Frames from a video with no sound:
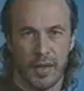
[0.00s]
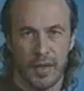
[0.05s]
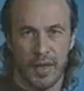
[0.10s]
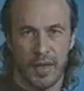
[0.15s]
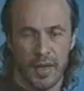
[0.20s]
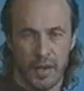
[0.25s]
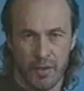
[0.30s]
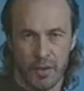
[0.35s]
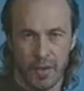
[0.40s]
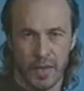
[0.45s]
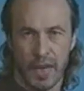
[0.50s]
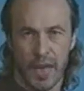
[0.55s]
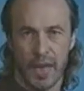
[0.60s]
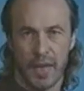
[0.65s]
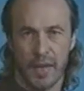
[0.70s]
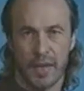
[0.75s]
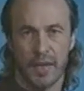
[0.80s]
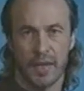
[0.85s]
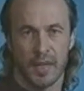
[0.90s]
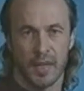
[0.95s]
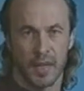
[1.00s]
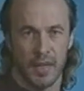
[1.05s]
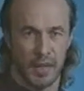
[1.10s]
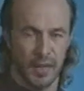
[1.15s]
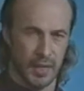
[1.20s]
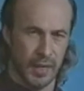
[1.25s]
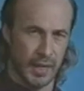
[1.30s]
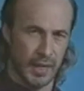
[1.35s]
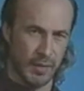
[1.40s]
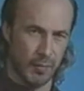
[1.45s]
here again,
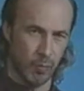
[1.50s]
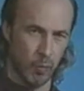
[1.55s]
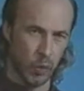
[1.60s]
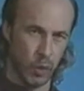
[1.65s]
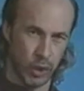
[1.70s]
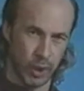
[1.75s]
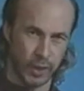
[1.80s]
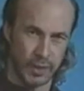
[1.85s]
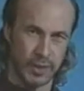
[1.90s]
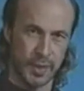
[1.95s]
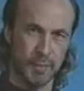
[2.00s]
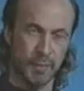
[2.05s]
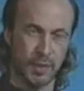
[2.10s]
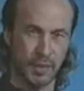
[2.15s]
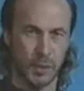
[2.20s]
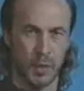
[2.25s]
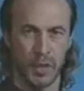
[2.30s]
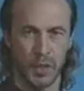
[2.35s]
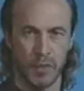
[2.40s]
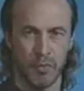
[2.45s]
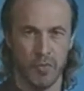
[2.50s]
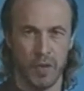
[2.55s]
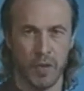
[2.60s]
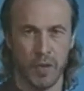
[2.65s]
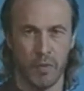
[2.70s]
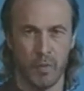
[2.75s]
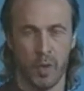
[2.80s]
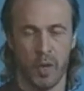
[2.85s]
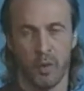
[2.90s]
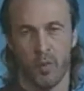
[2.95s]
it works in between the rhythm.
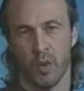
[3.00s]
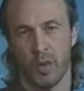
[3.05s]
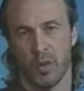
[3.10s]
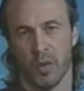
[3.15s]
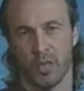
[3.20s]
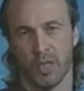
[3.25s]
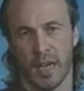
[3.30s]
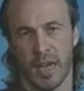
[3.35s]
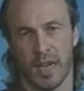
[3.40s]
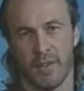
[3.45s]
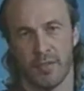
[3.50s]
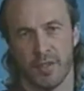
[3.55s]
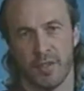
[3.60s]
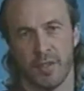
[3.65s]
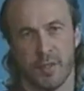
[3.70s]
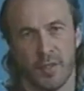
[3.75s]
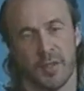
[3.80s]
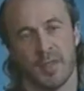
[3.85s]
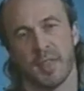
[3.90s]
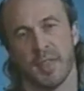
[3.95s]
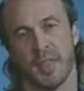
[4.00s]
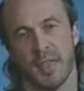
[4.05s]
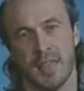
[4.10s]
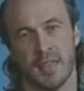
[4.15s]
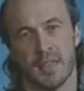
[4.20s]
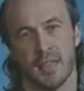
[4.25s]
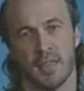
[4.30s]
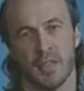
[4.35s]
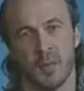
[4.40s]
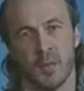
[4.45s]
What you have to do is to
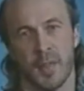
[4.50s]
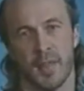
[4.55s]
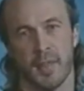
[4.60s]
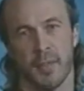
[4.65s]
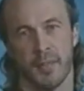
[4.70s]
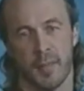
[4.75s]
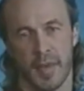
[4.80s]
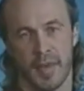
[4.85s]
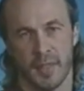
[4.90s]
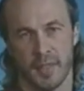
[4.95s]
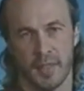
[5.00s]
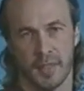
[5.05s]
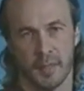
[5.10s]
listen to where the bass is